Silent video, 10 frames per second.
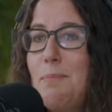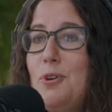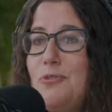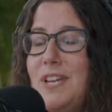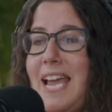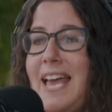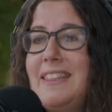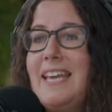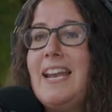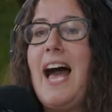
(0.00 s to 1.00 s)
movie,
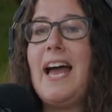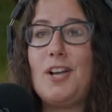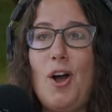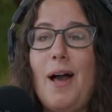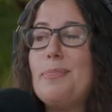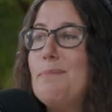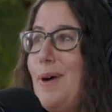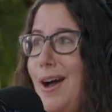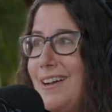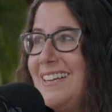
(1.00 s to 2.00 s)
and then I caught the
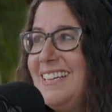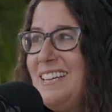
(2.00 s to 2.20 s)
bug